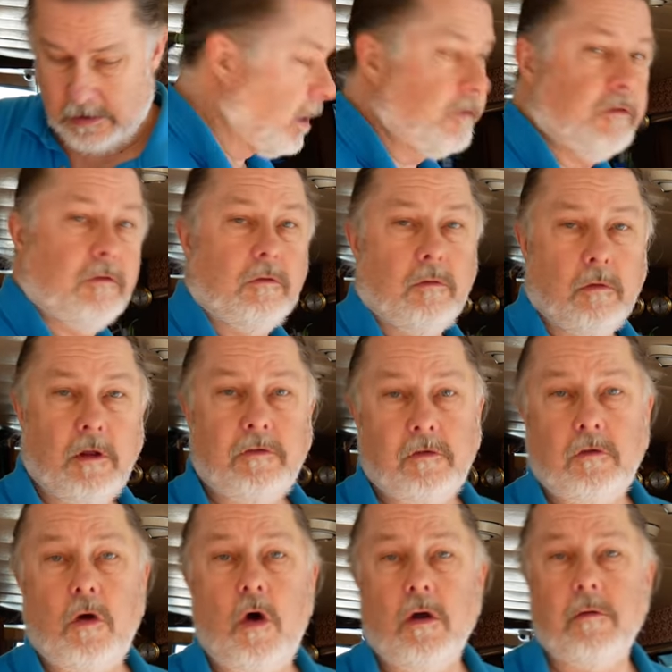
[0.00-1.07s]
Let's,
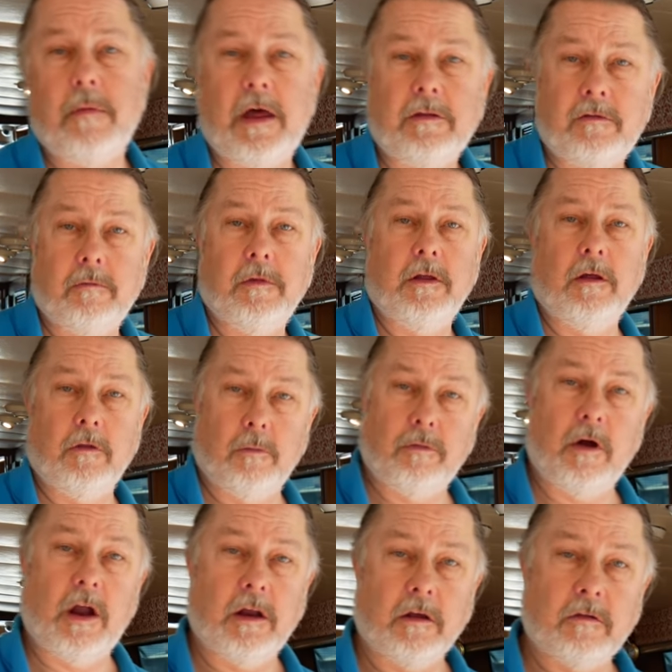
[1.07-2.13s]
let's talk about some of the other
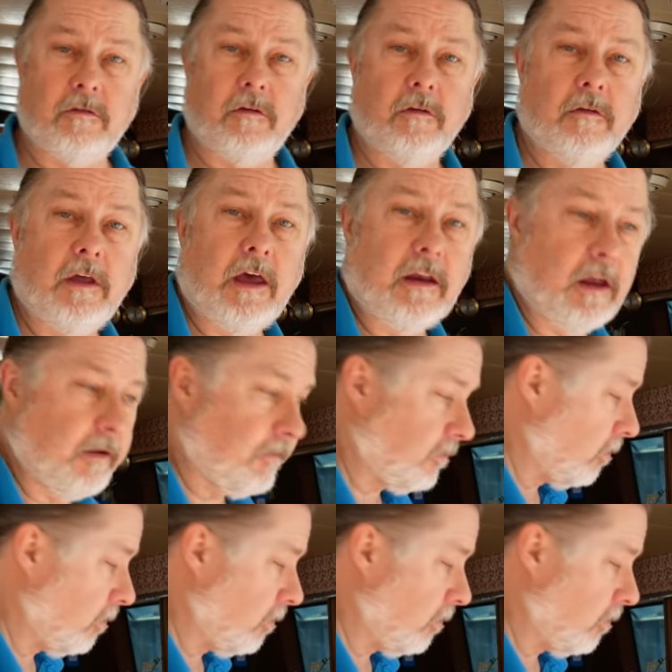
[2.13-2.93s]
products that I've